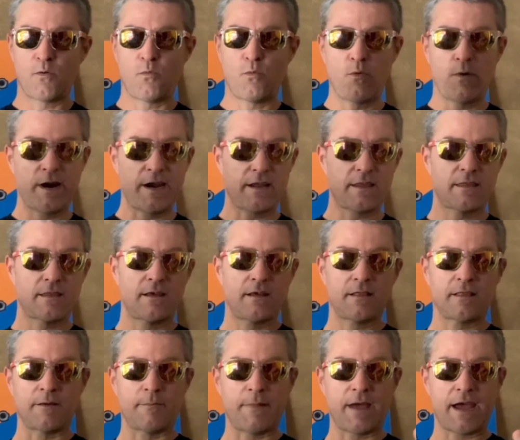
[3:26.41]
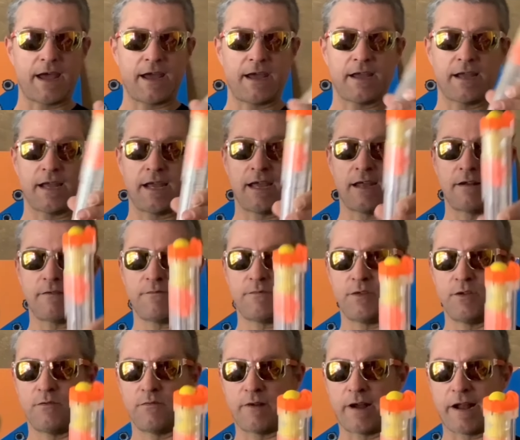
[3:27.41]
with the mag and a
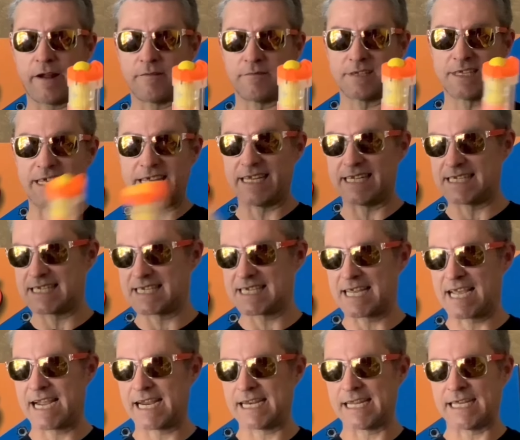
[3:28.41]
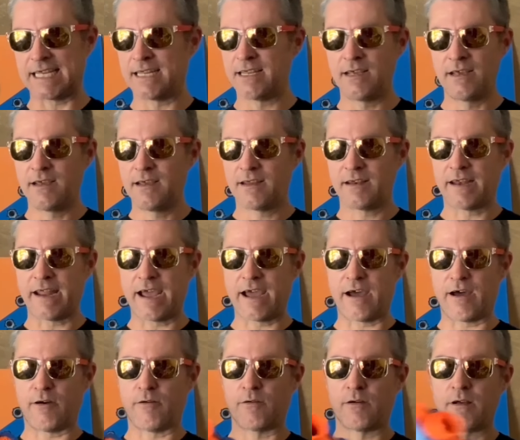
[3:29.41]
few rounds inside it.
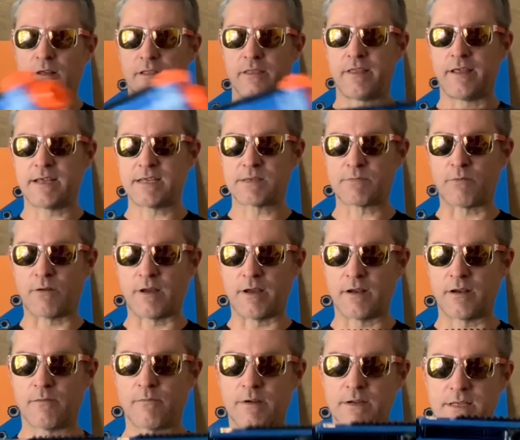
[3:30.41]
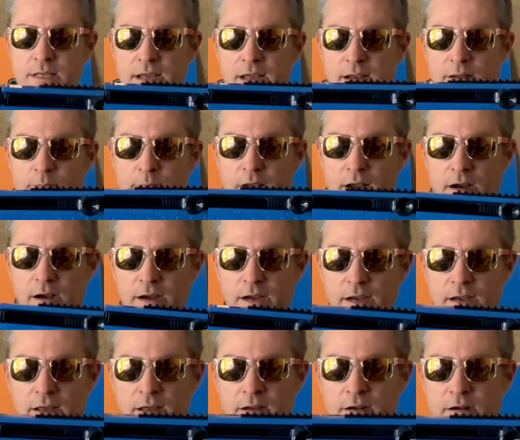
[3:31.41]
Now, this one was kind of
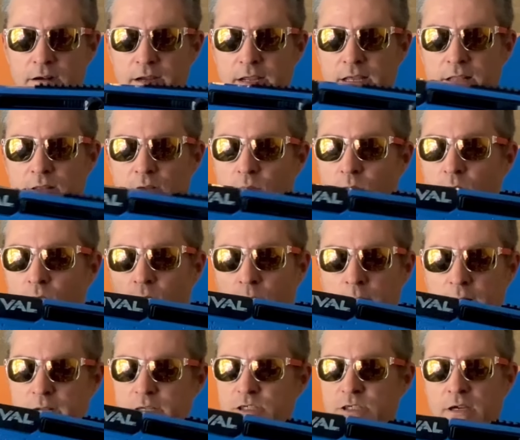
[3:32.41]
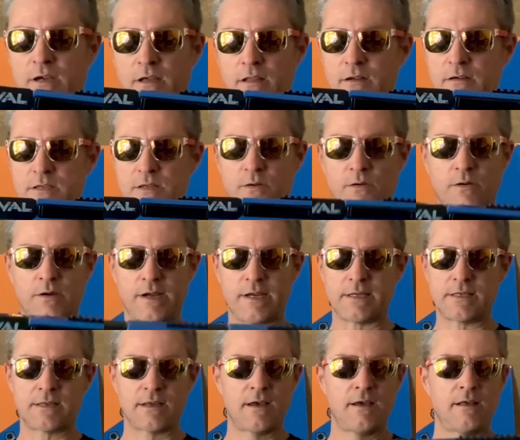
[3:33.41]
buried underneath a whole bunch of other
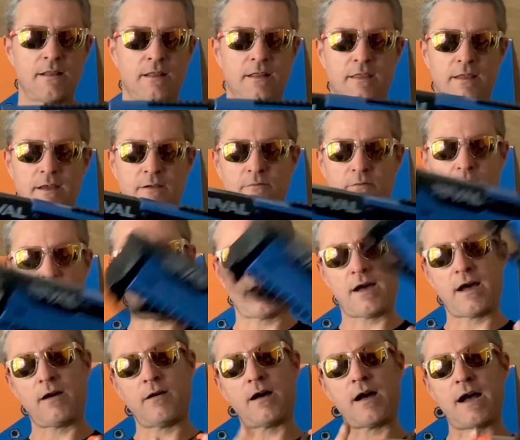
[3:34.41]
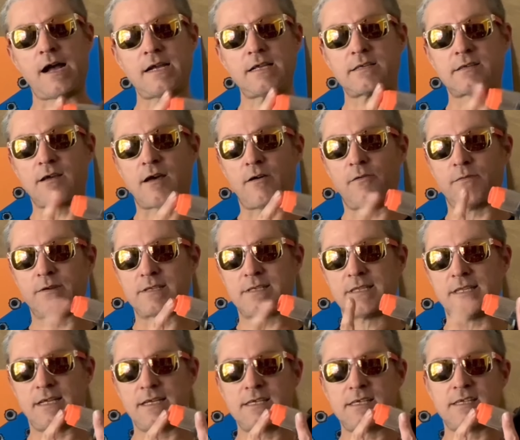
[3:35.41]
toys. The thing I saw was
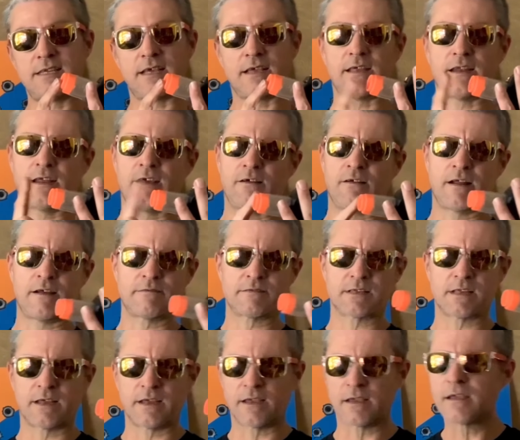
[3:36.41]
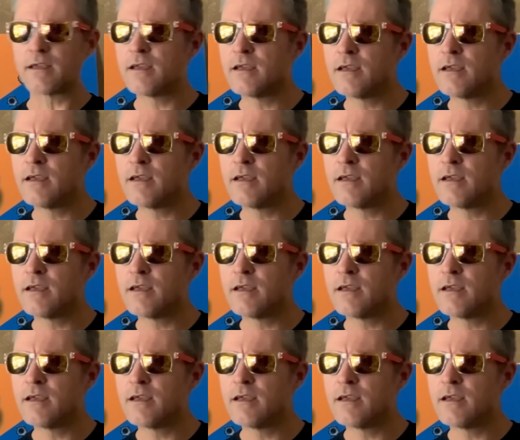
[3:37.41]
this sticking out, and I was like,